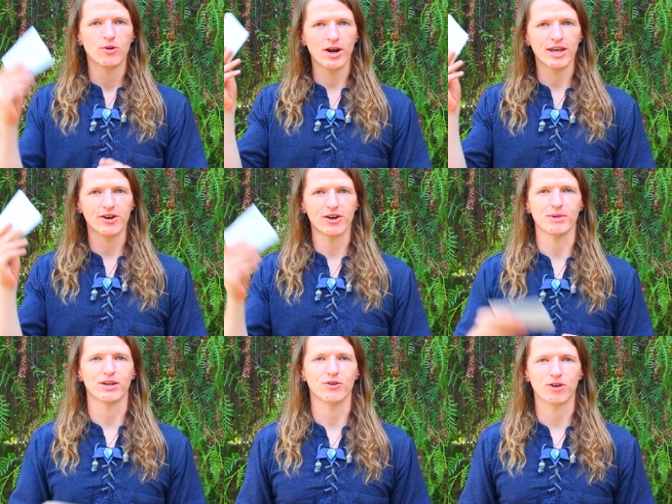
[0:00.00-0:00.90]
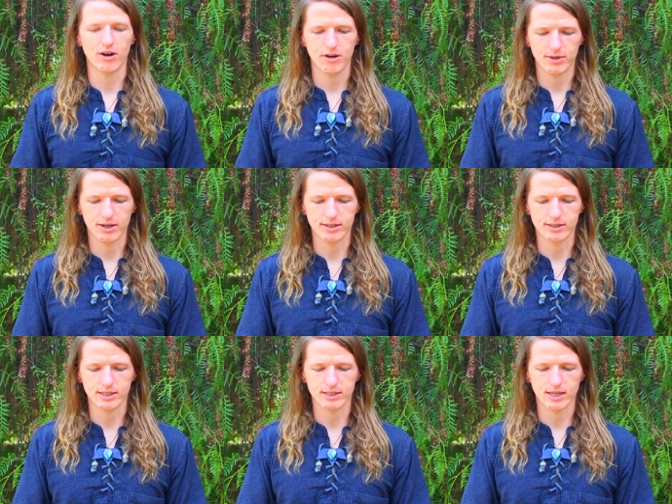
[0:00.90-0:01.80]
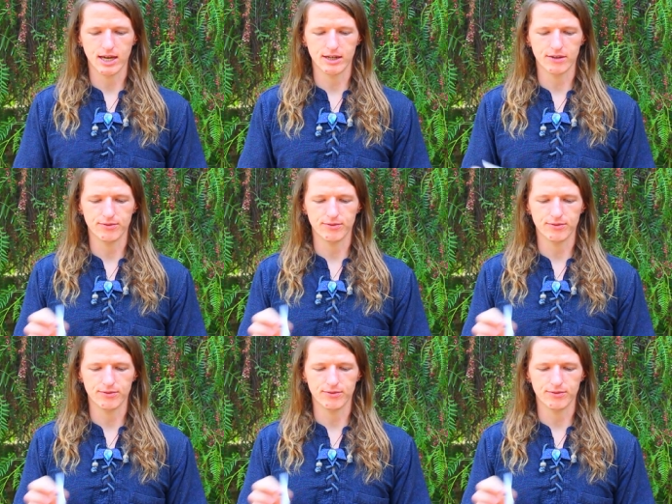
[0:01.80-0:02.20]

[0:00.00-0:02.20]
right here on my note card because it's kind